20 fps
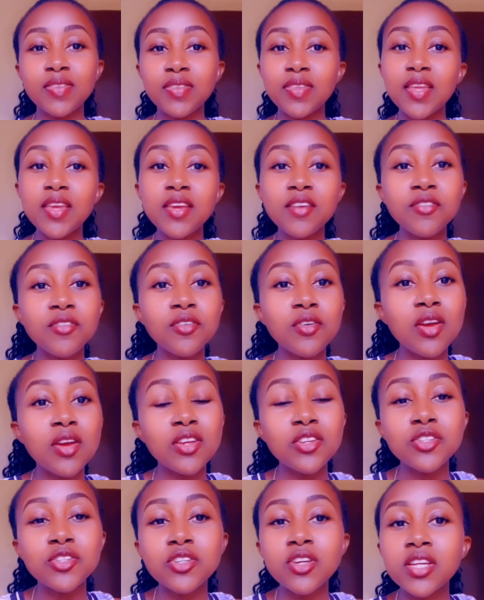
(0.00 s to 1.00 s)
If you
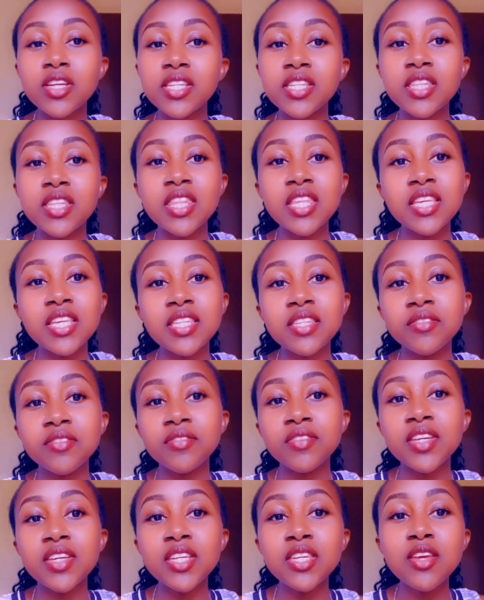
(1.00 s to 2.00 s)
enjoyed this
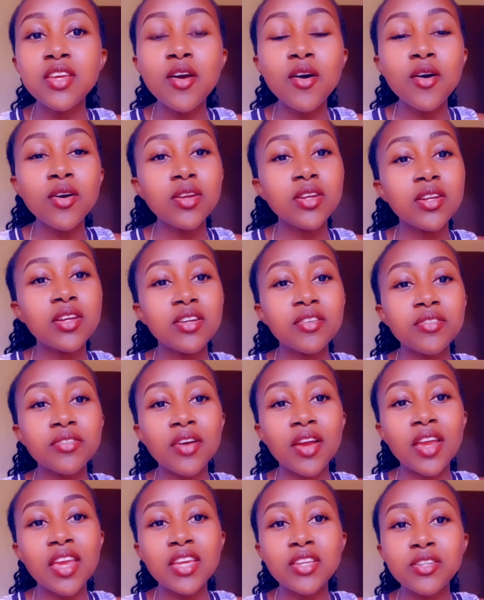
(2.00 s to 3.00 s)
video, don't
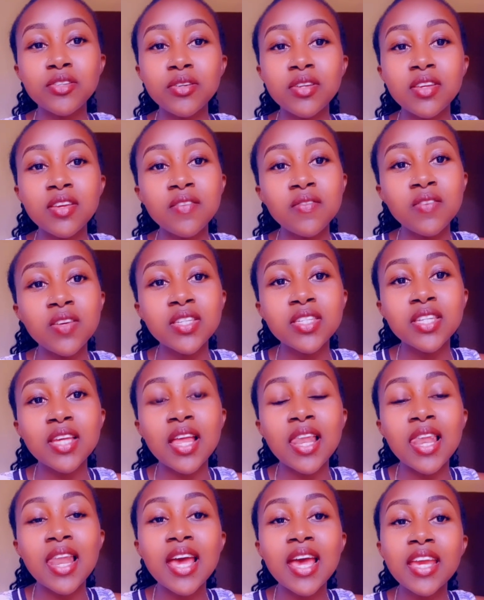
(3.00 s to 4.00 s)
forget to give it
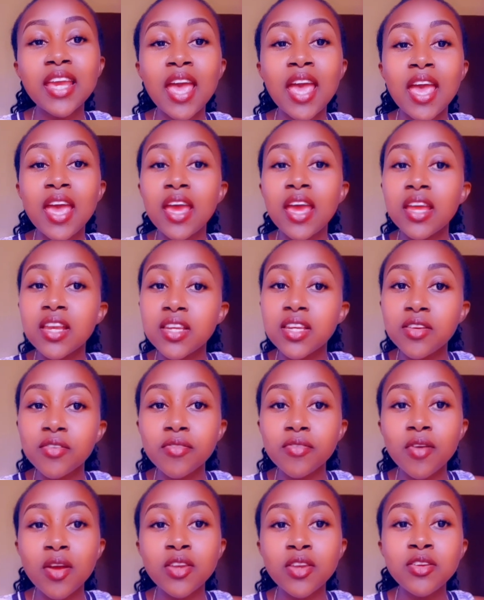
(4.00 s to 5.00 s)
a like. And if
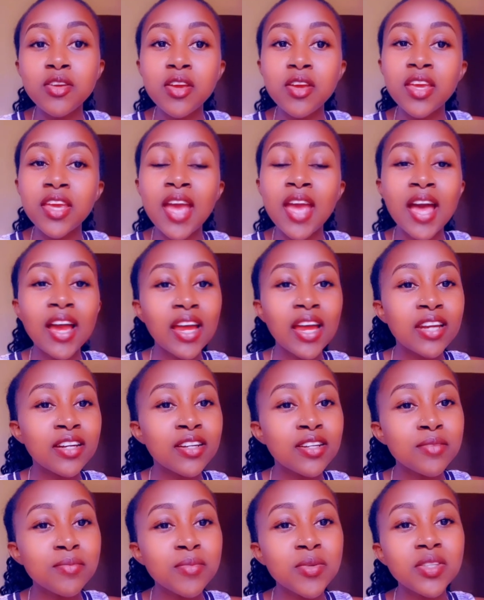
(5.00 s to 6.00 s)
you are new here,
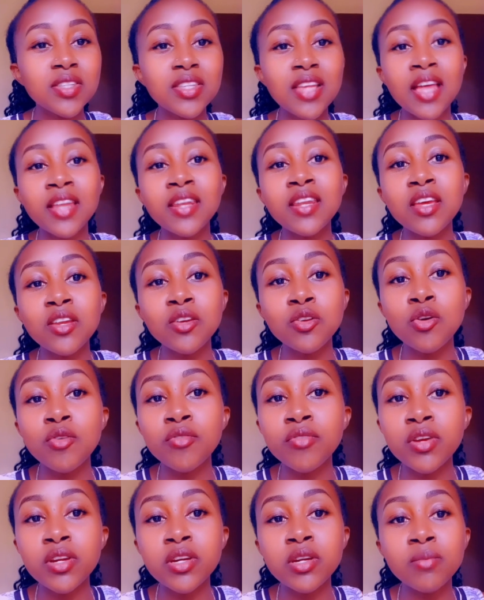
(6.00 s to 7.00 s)
karibu sana and you're
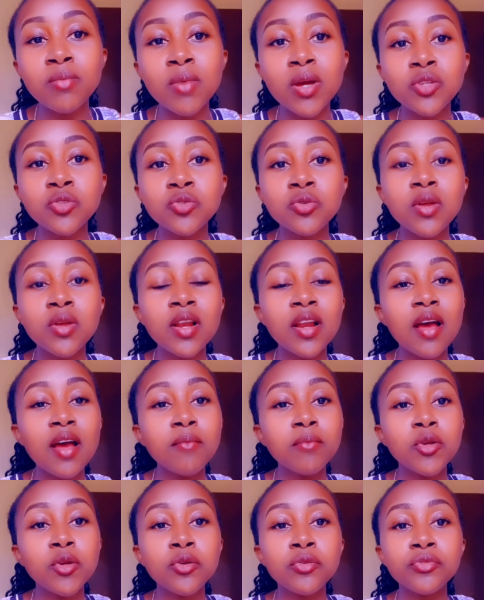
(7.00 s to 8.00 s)
very much
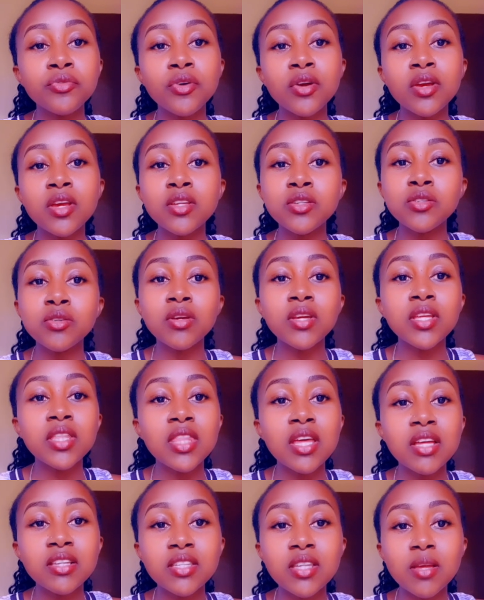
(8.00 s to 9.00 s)
welcome. Don't forget to hit
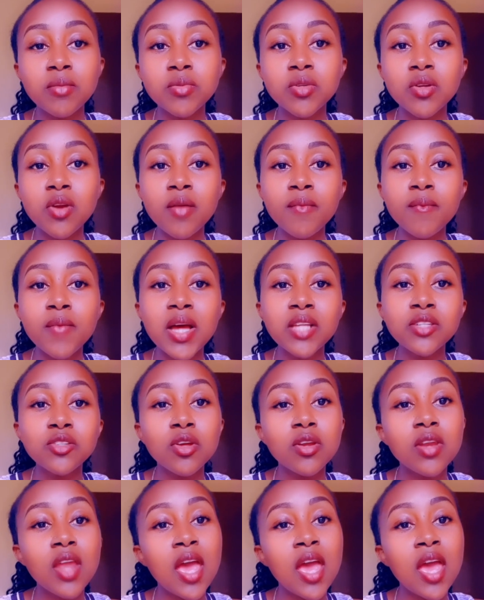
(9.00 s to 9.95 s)
that subscribe button.